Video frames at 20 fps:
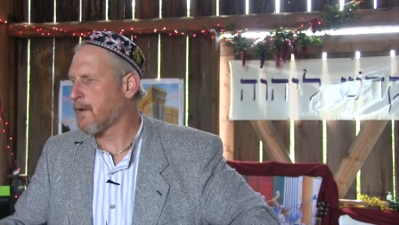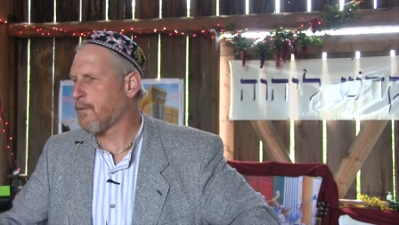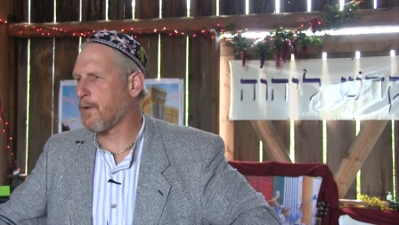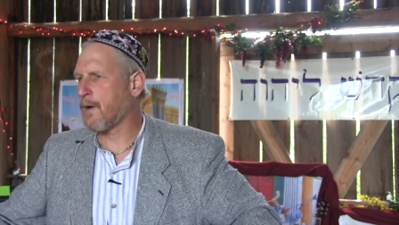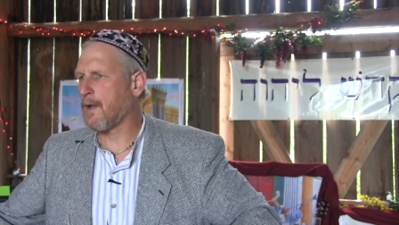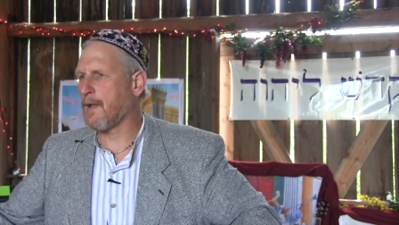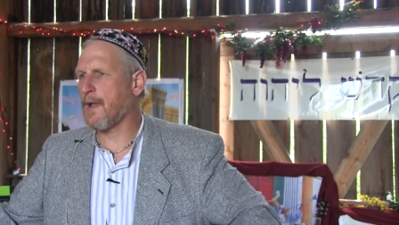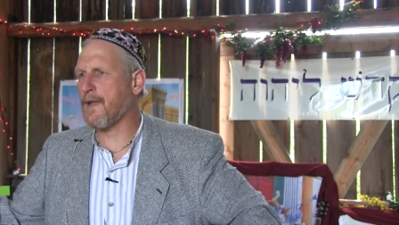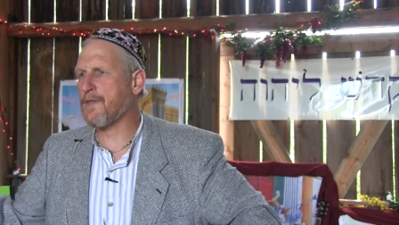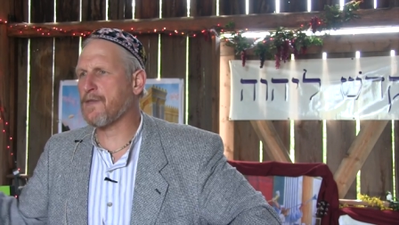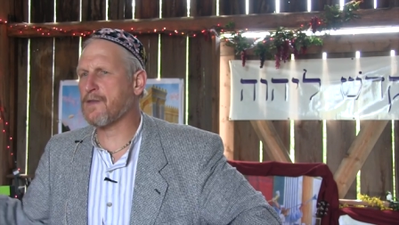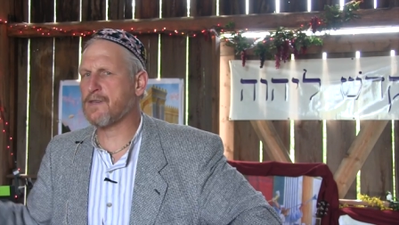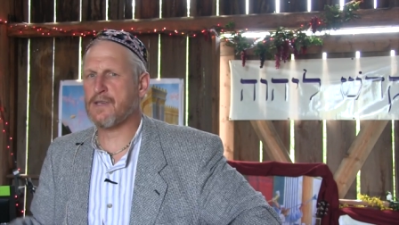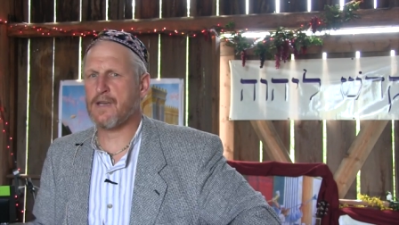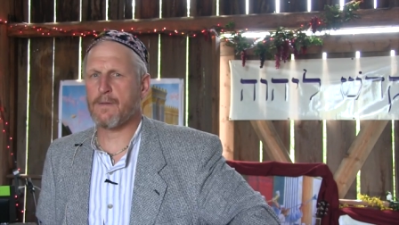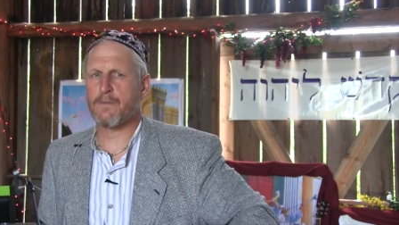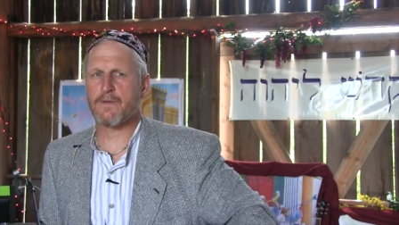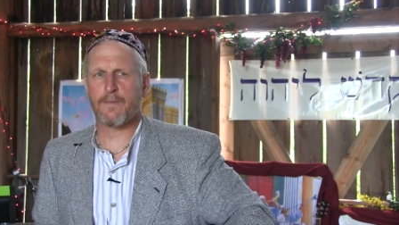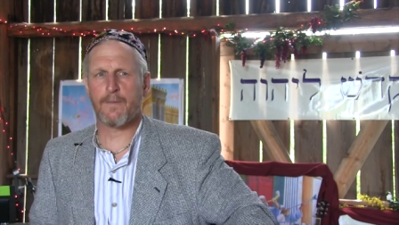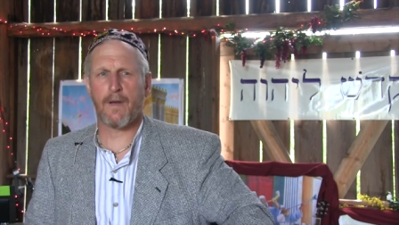We led the
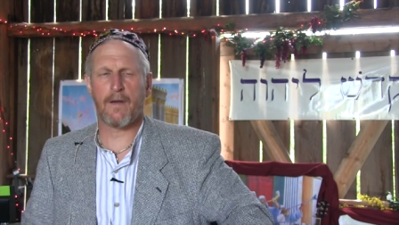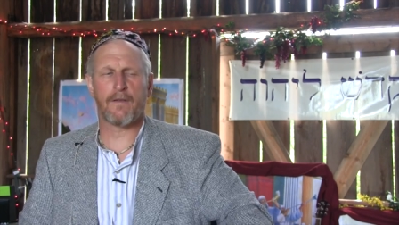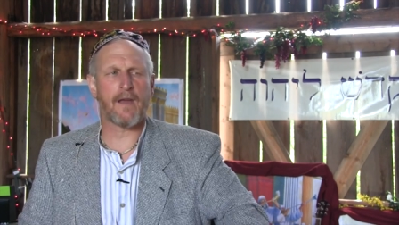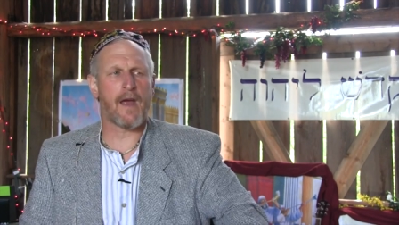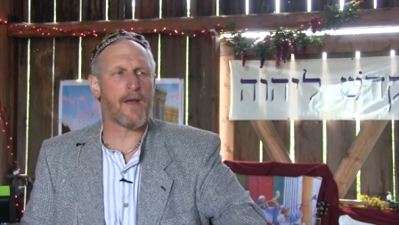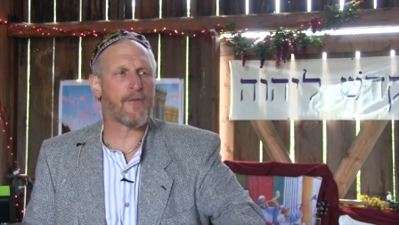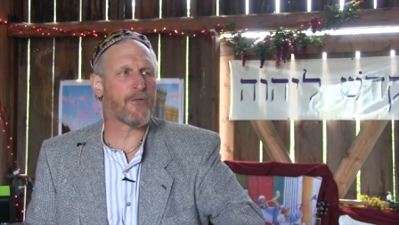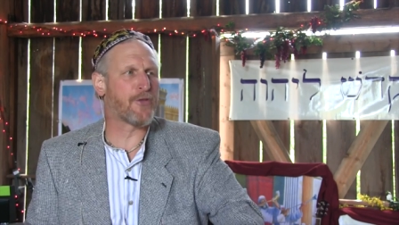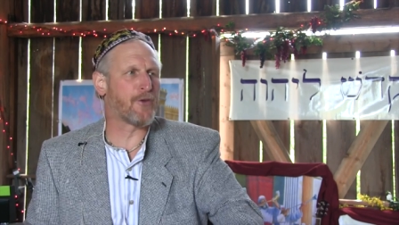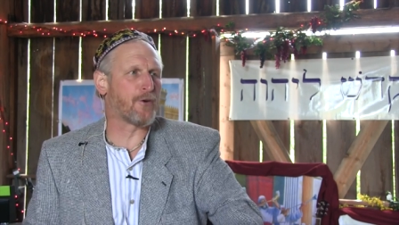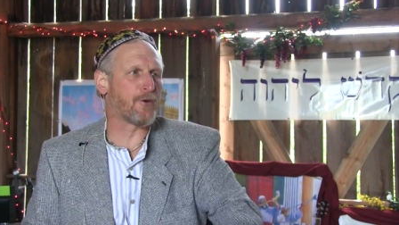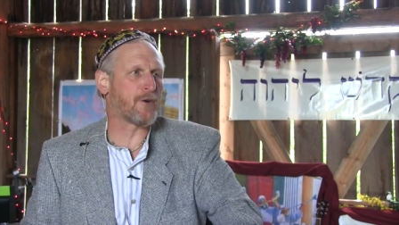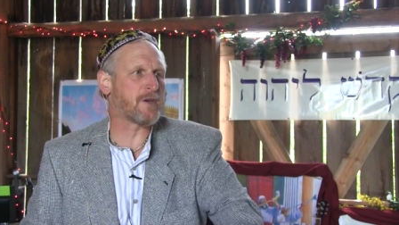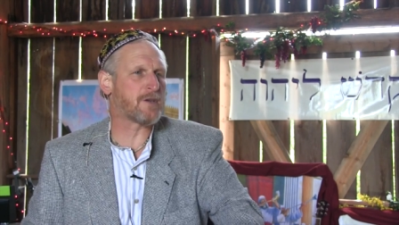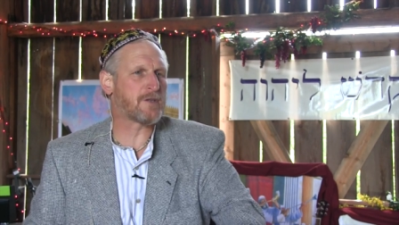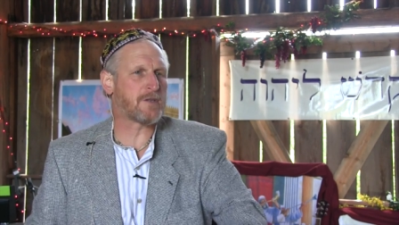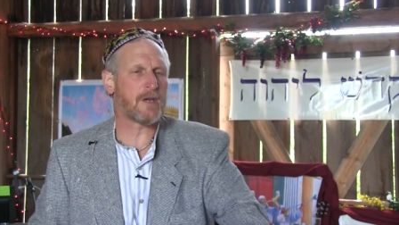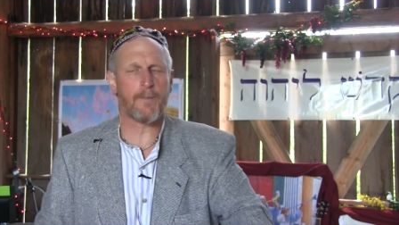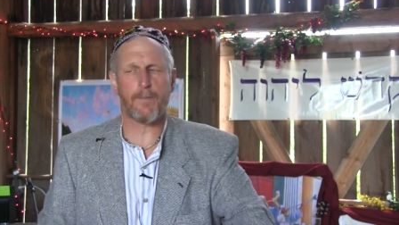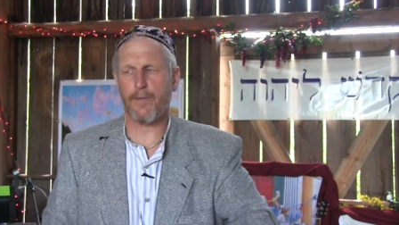sheep. Sometimes had
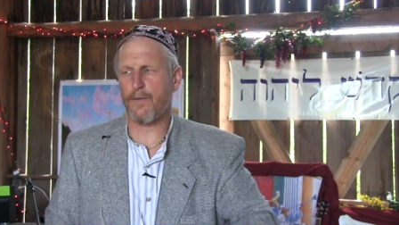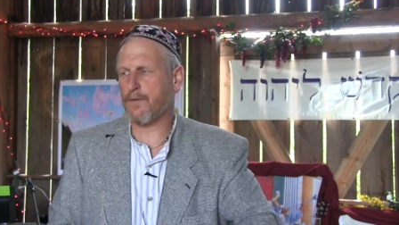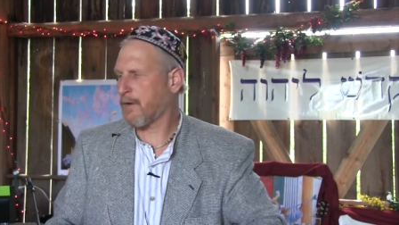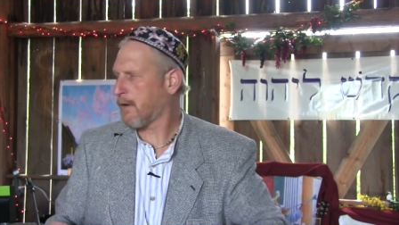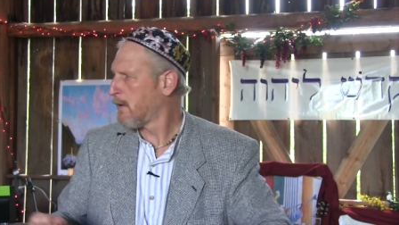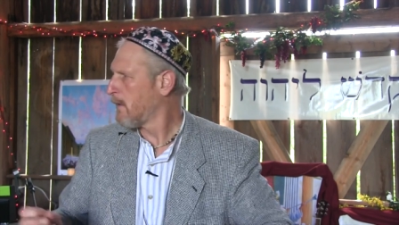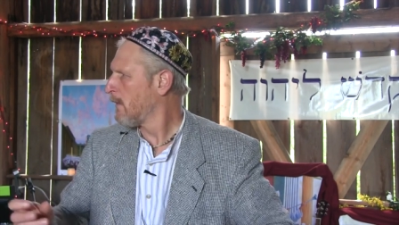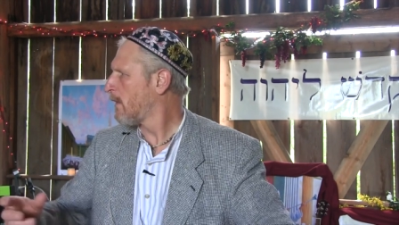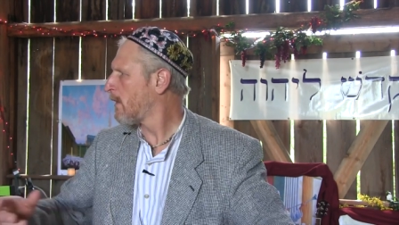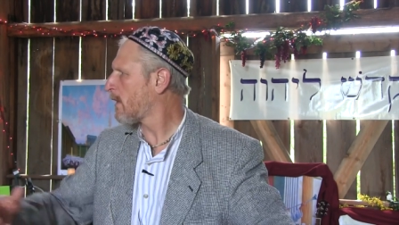30 sheep or so,